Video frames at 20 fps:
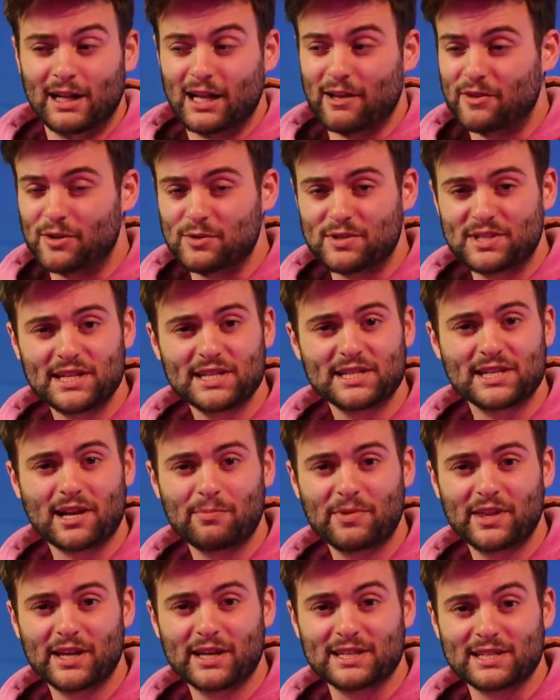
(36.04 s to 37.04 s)
if you see
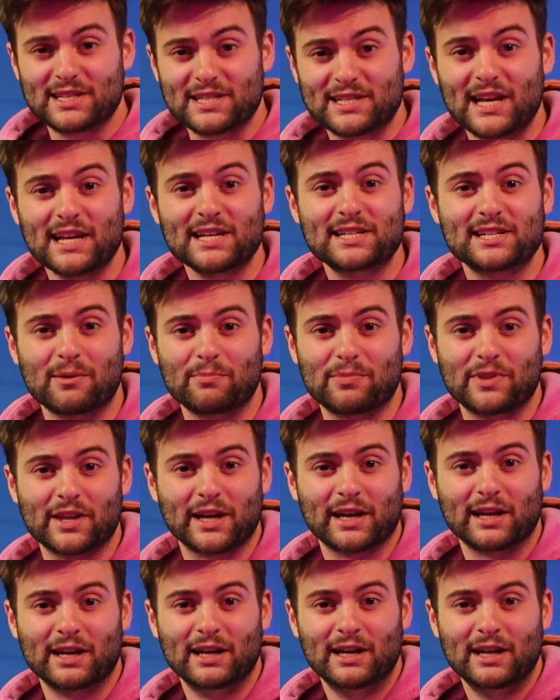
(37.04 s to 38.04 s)
something, say
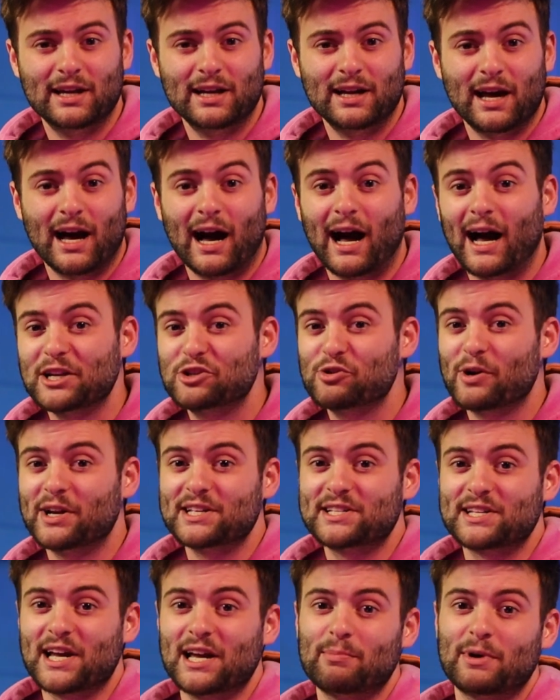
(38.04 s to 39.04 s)
something. I try
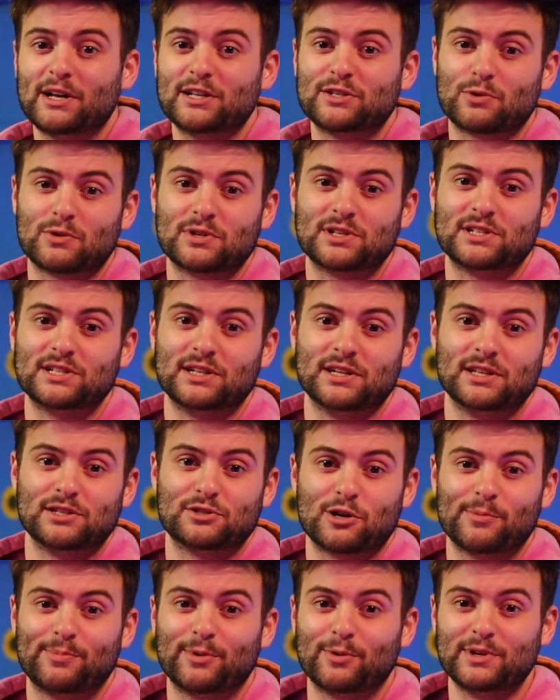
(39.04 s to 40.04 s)
to cite my sources and
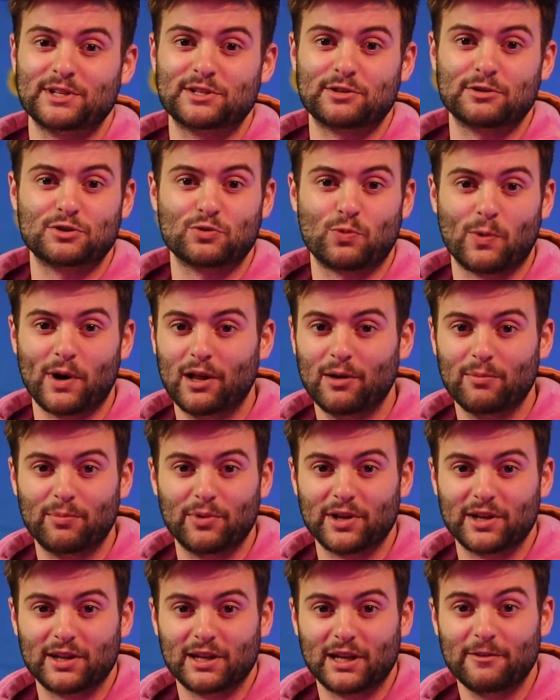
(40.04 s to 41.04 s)
interpret research well,
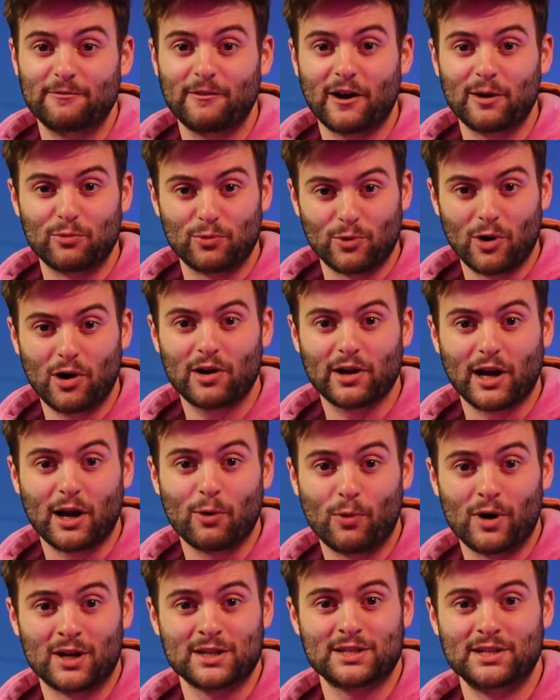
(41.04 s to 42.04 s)
but if I'm wrong, I
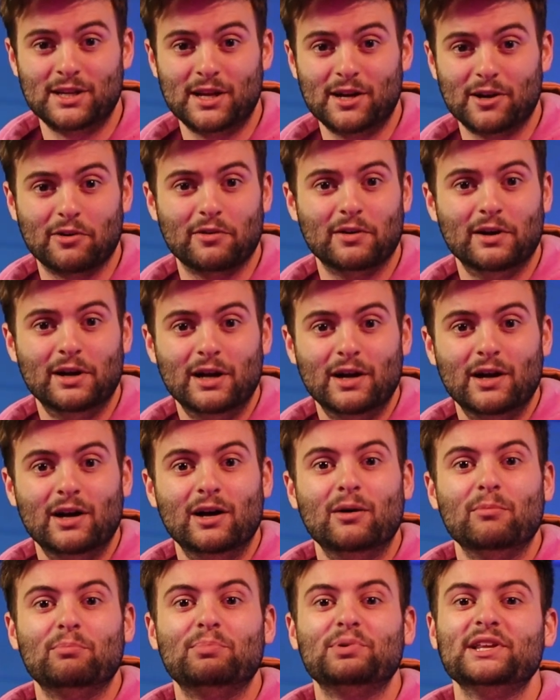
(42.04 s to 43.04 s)
want to know.
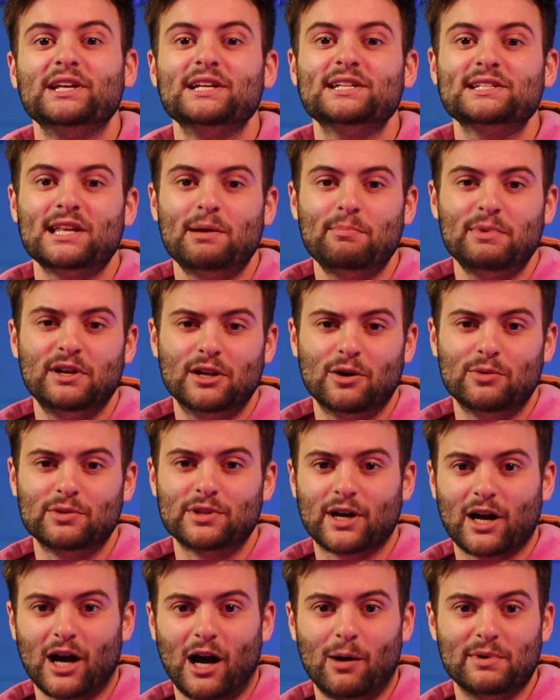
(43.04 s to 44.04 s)
Please let me know in
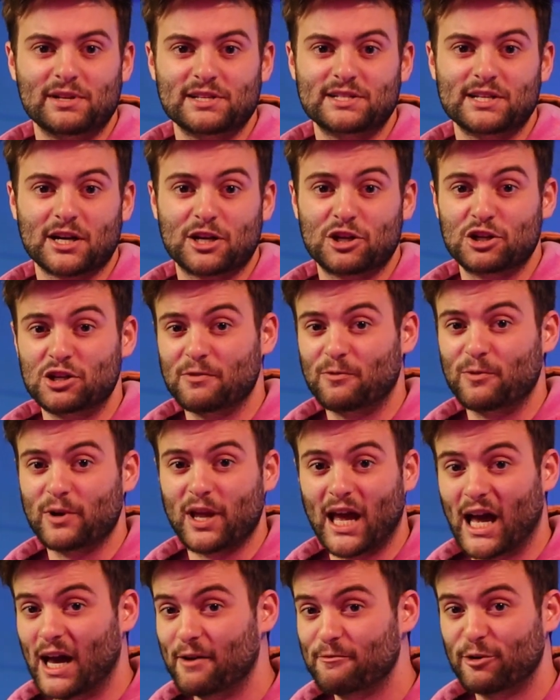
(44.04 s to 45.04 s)
the comments section if we
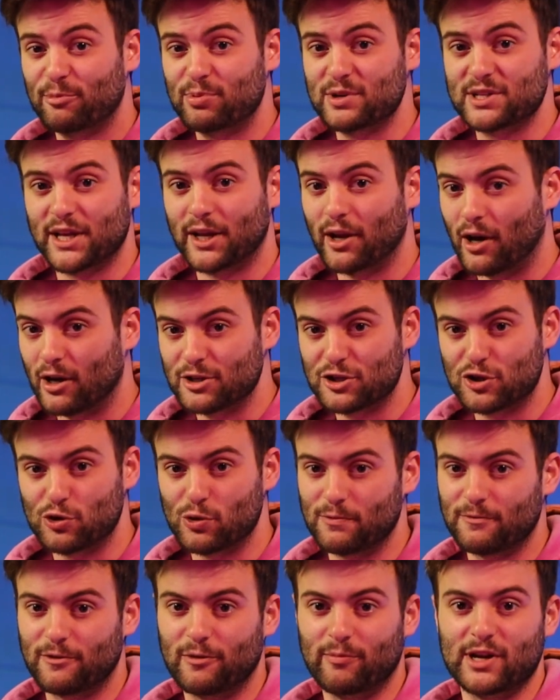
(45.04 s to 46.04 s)
ever present
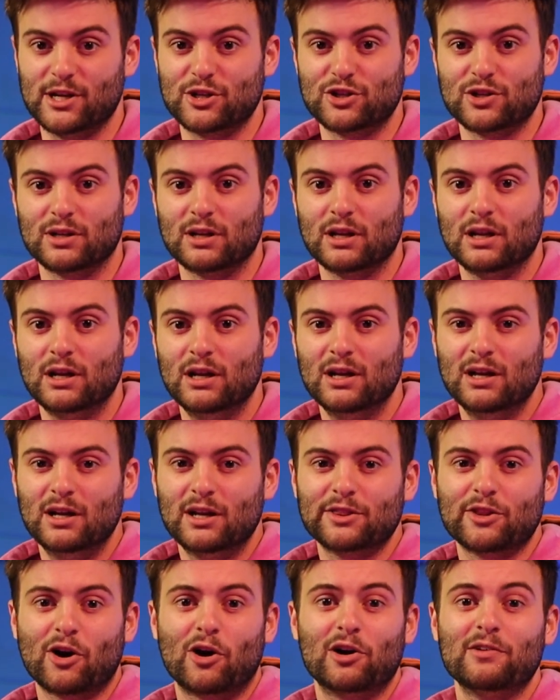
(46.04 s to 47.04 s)
untrue information.
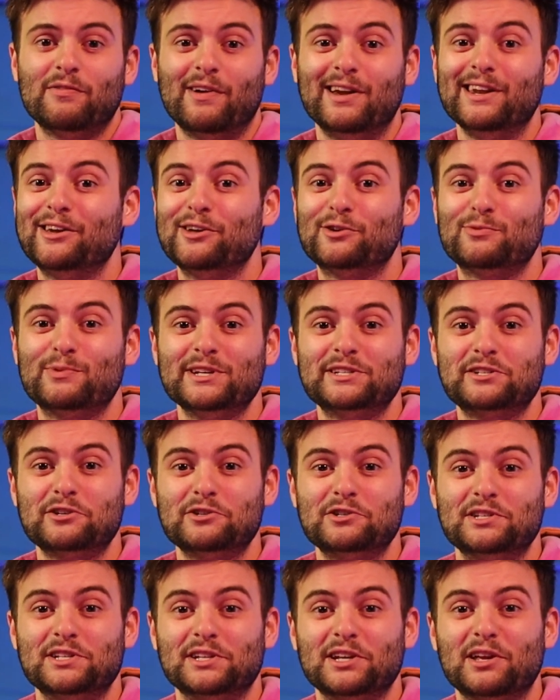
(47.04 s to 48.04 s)
The heart of any good
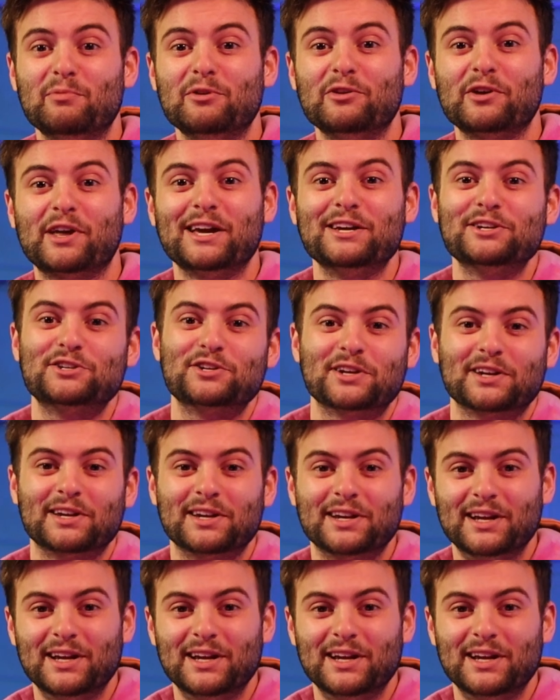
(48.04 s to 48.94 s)
research is in communication.